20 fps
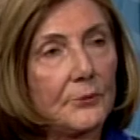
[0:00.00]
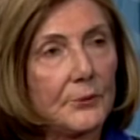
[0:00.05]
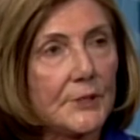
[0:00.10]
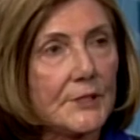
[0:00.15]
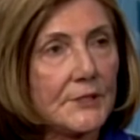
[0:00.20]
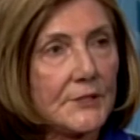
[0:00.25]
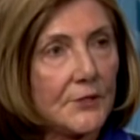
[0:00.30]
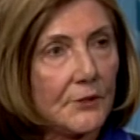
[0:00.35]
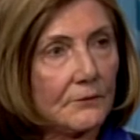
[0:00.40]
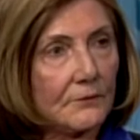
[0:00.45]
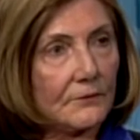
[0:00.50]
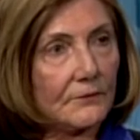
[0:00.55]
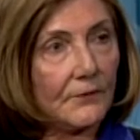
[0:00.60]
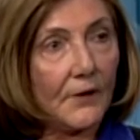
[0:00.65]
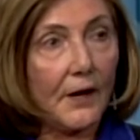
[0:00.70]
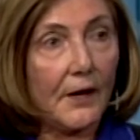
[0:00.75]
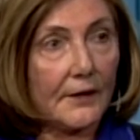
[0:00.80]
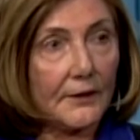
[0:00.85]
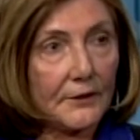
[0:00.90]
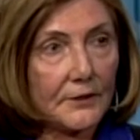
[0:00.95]
3-stone
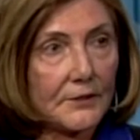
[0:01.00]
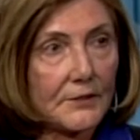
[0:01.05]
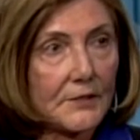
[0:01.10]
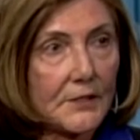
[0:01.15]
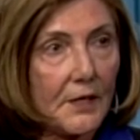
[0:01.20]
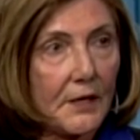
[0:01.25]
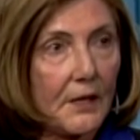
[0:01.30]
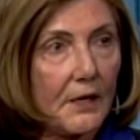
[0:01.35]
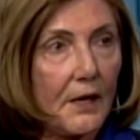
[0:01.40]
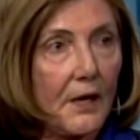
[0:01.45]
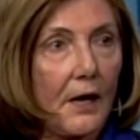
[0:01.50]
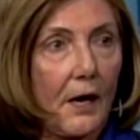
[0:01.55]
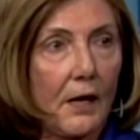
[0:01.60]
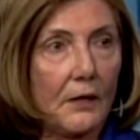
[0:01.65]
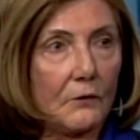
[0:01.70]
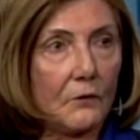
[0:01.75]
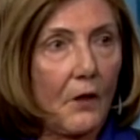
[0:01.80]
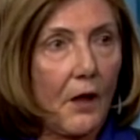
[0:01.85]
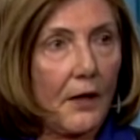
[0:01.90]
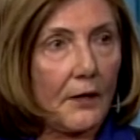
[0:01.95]
fires,
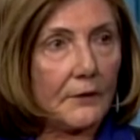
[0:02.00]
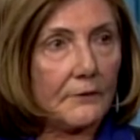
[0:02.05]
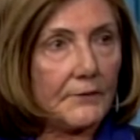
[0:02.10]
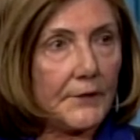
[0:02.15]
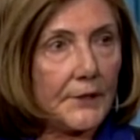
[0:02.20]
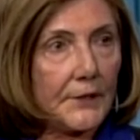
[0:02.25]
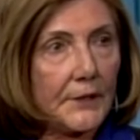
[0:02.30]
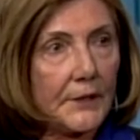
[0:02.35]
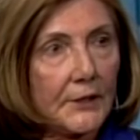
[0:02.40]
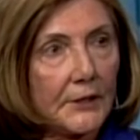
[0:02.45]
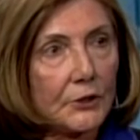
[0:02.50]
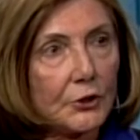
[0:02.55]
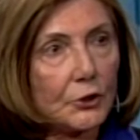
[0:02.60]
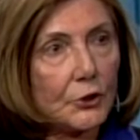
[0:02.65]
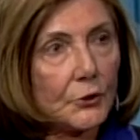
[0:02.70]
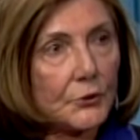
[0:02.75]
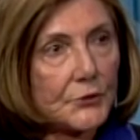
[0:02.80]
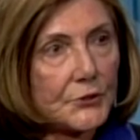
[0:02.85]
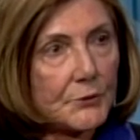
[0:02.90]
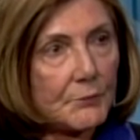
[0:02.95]
a lot of it in
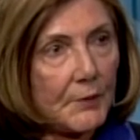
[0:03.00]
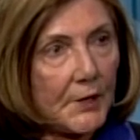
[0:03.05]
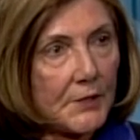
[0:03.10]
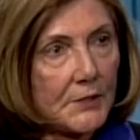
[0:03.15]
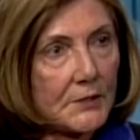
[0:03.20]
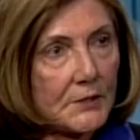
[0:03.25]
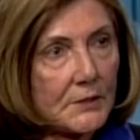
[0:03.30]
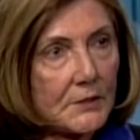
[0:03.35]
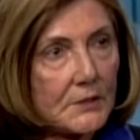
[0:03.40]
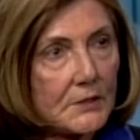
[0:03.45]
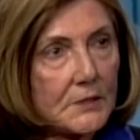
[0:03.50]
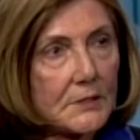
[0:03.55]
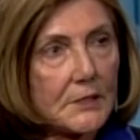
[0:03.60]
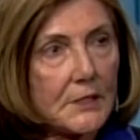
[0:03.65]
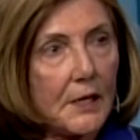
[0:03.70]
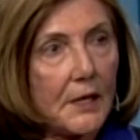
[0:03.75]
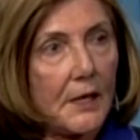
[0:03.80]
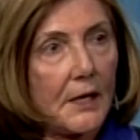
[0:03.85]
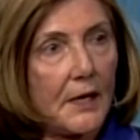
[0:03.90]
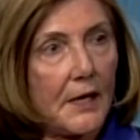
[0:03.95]
enclosed spaces,
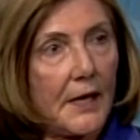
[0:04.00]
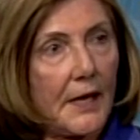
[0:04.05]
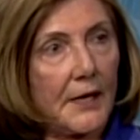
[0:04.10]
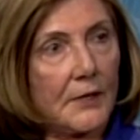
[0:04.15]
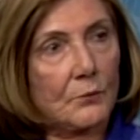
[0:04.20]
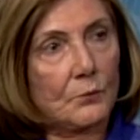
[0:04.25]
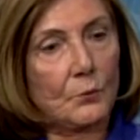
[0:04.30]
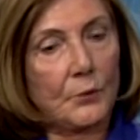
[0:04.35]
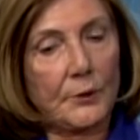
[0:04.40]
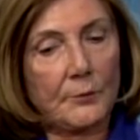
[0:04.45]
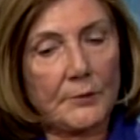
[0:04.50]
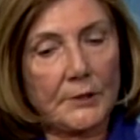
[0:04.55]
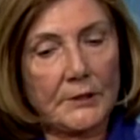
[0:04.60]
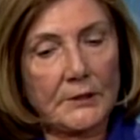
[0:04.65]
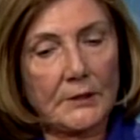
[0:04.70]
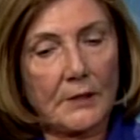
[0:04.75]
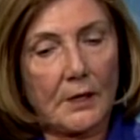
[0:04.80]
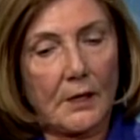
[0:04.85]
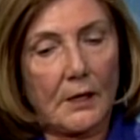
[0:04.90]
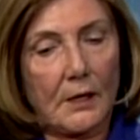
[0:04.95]
and
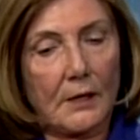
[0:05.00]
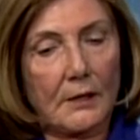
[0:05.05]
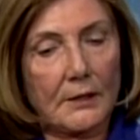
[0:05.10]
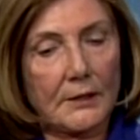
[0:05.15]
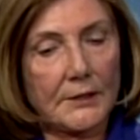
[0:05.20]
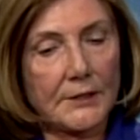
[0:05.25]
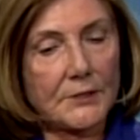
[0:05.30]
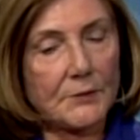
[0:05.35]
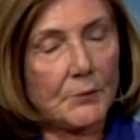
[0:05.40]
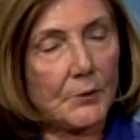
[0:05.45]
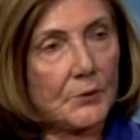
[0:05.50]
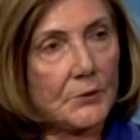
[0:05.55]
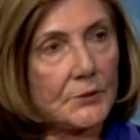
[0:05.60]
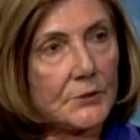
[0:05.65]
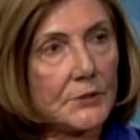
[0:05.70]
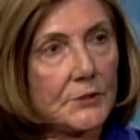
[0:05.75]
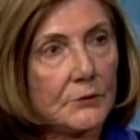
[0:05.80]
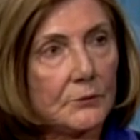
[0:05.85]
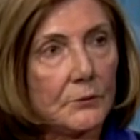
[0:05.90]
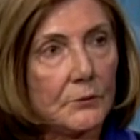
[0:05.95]
women are
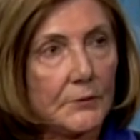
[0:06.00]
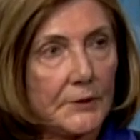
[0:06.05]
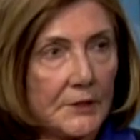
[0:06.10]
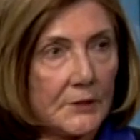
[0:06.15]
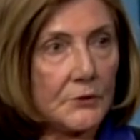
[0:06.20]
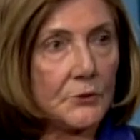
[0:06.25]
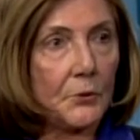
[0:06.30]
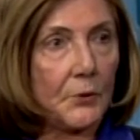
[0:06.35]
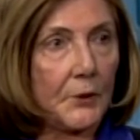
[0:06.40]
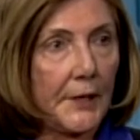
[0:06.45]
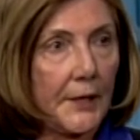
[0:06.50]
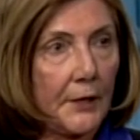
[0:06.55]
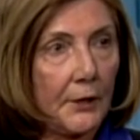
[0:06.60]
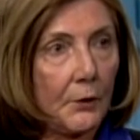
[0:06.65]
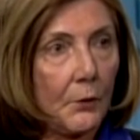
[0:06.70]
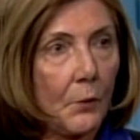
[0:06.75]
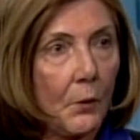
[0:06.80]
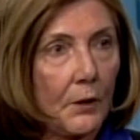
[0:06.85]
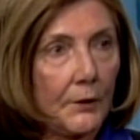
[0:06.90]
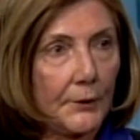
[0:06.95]
exposed to indoor
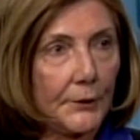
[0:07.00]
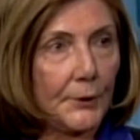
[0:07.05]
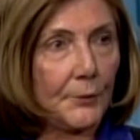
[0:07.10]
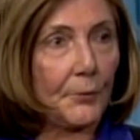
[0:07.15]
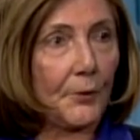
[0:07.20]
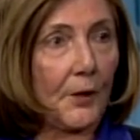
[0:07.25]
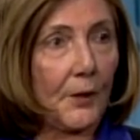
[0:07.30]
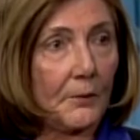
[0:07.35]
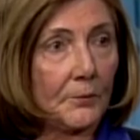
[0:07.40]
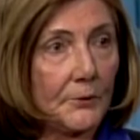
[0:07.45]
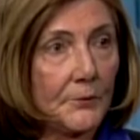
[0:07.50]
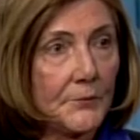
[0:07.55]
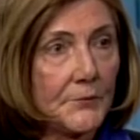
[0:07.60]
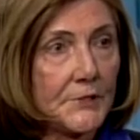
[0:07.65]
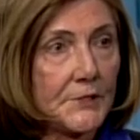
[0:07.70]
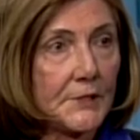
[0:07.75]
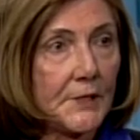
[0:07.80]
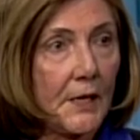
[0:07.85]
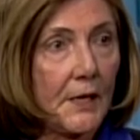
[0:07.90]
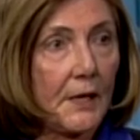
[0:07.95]
air quality
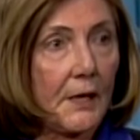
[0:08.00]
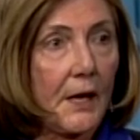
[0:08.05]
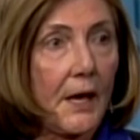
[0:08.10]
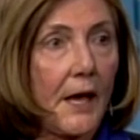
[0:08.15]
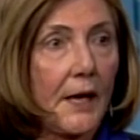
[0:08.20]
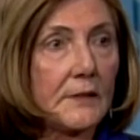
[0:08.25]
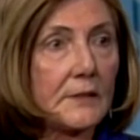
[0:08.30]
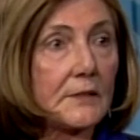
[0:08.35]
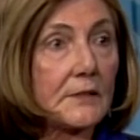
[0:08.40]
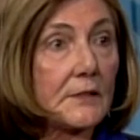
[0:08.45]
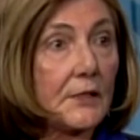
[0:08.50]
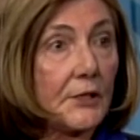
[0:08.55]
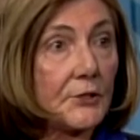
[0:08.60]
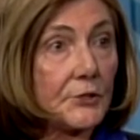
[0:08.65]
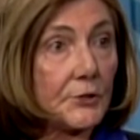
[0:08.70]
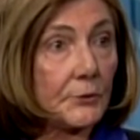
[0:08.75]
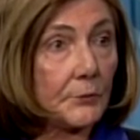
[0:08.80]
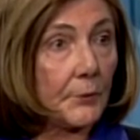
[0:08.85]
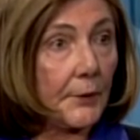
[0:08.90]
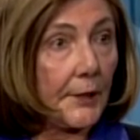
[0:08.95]
problems at
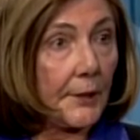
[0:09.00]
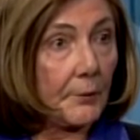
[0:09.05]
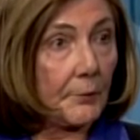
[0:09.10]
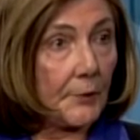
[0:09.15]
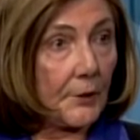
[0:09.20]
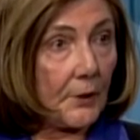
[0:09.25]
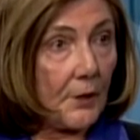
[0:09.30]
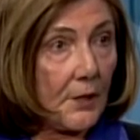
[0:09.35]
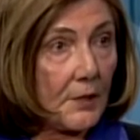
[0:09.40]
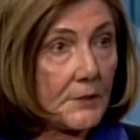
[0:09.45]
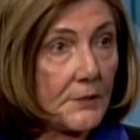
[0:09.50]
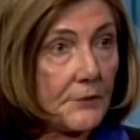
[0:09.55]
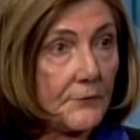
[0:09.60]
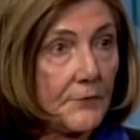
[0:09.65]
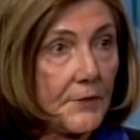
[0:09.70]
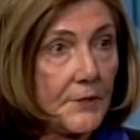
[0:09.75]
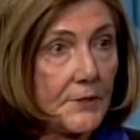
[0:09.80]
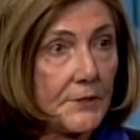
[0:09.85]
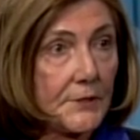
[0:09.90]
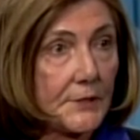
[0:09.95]
such a rate because
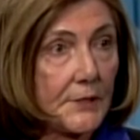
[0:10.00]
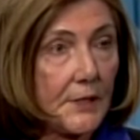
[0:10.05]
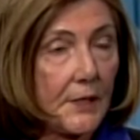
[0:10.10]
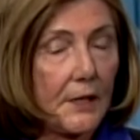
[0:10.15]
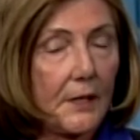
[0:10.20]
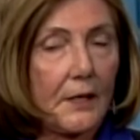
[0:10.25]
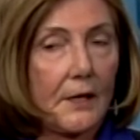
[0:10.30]
of this